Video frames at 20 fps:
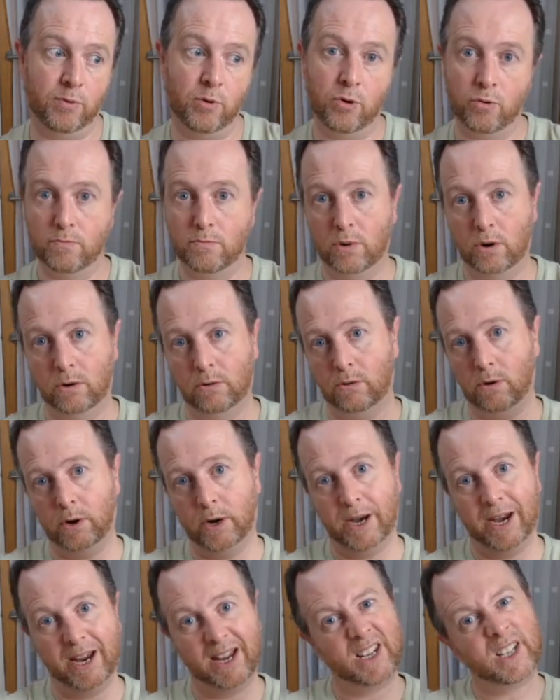broom
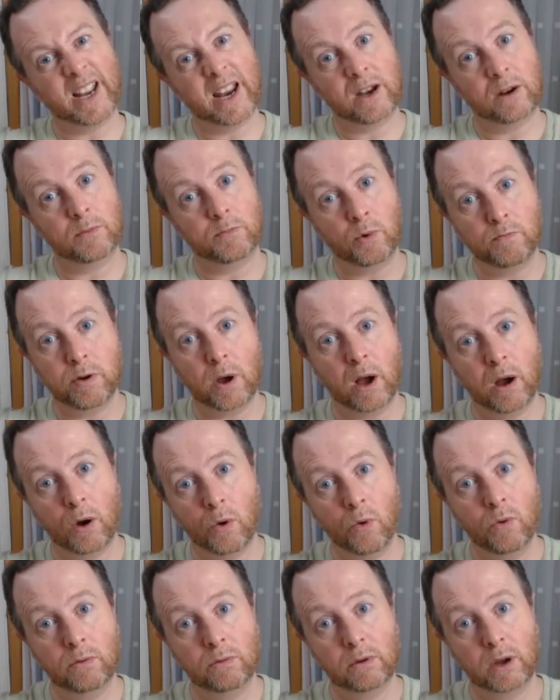on an extendable
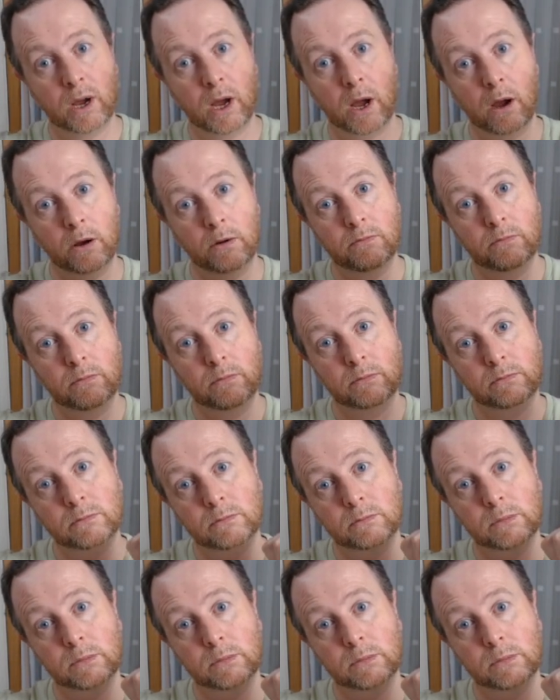pole at home,